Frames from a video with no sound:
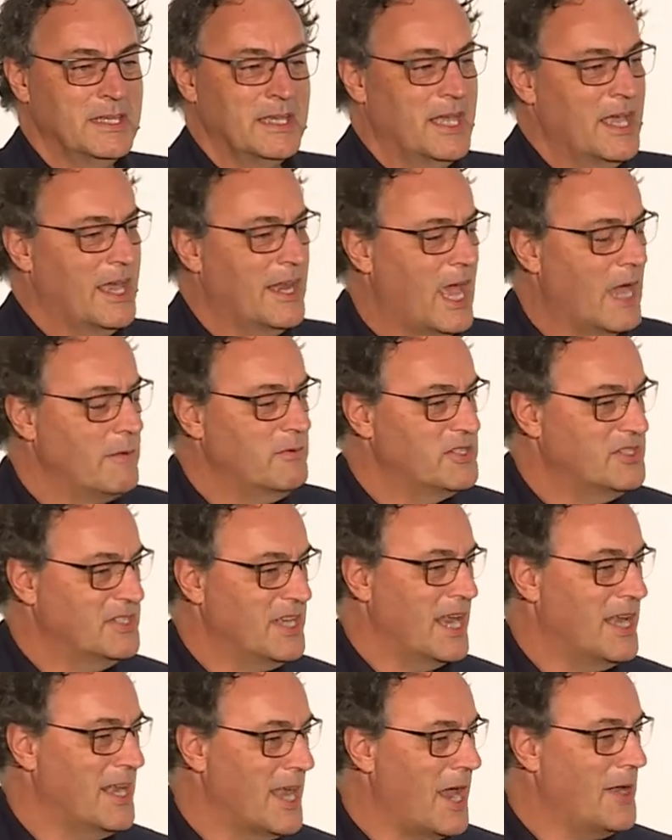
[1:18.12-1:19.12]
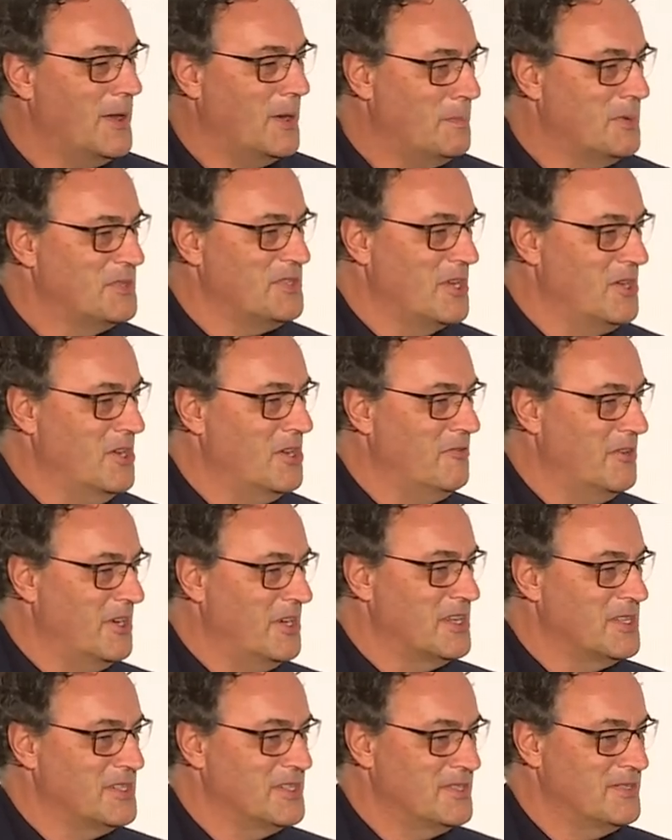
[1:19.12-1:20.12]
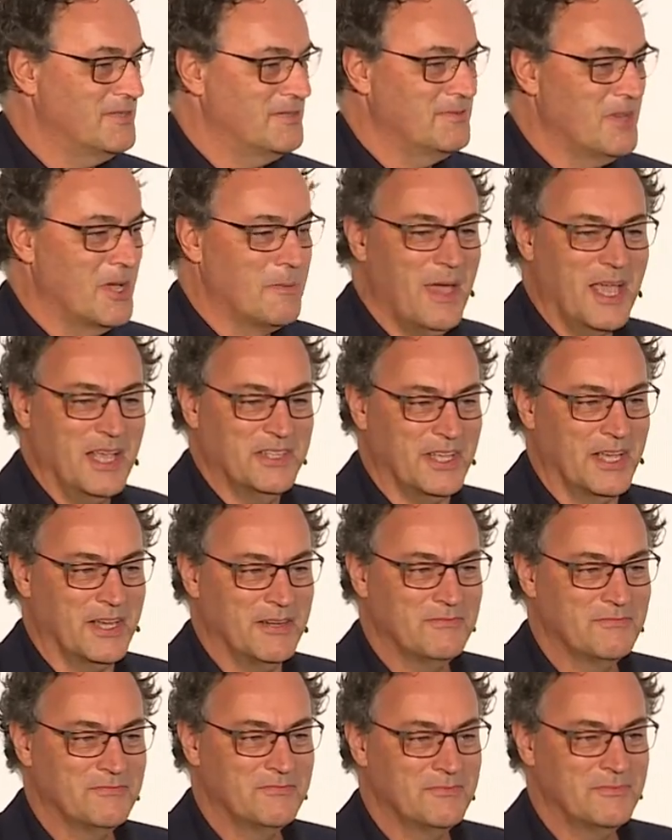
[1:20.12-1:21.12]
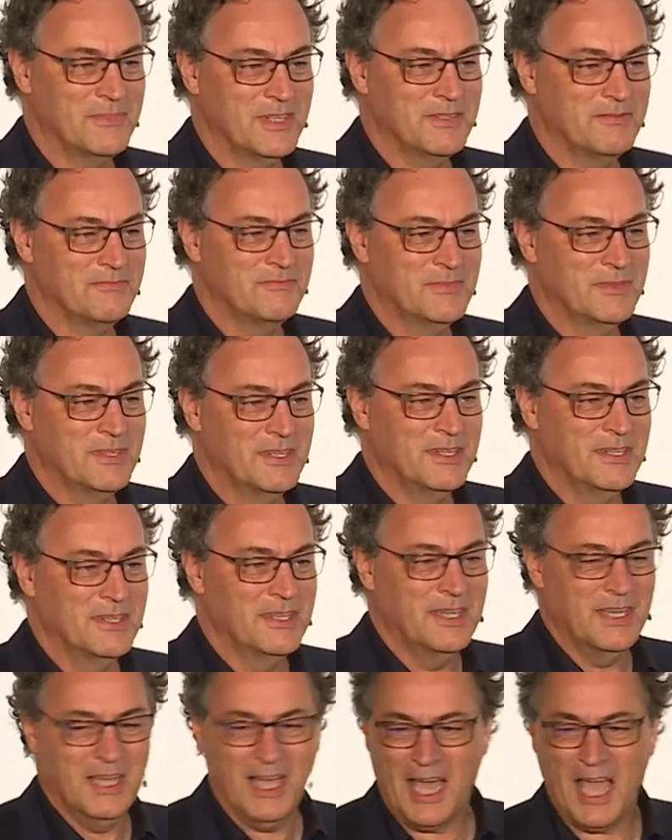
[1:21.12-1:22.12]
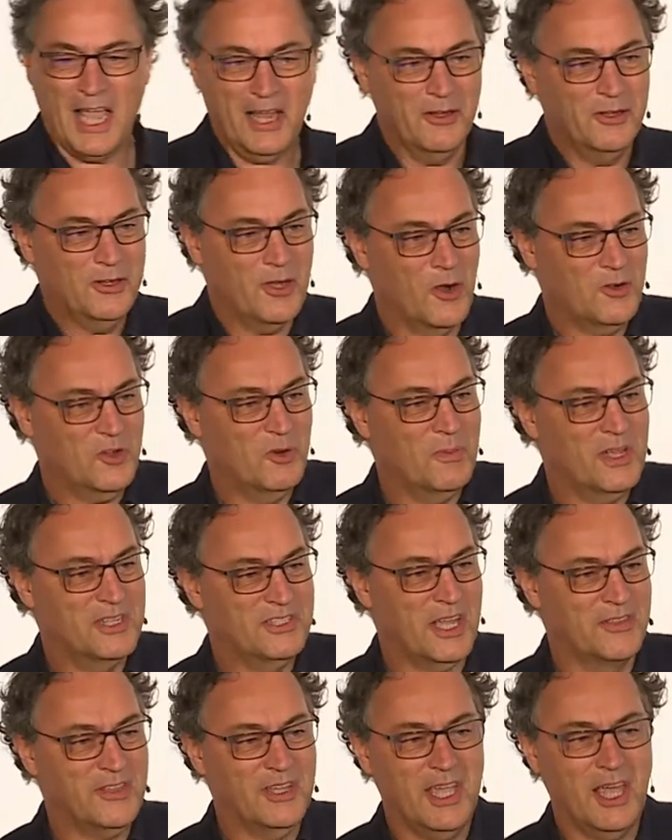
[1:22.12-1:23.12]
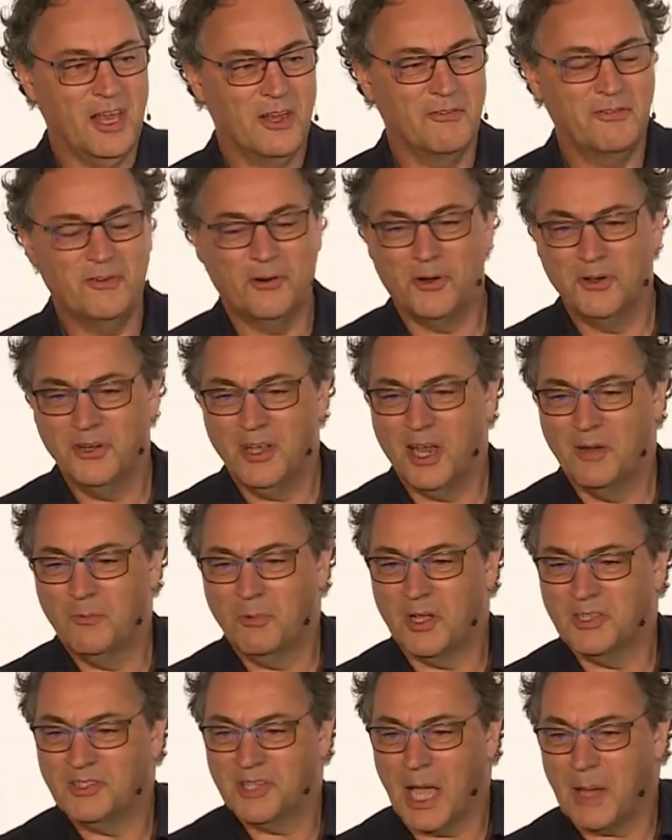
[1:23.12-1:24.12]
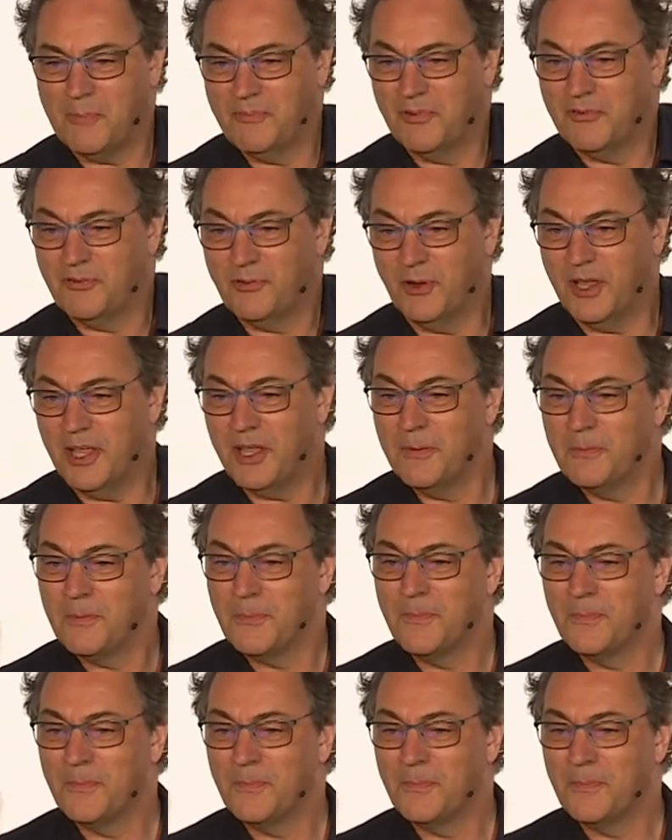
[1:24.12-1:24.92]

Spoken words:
And I would say 90% of it is amazing. I can talk to my son in California on WhatsApp for free.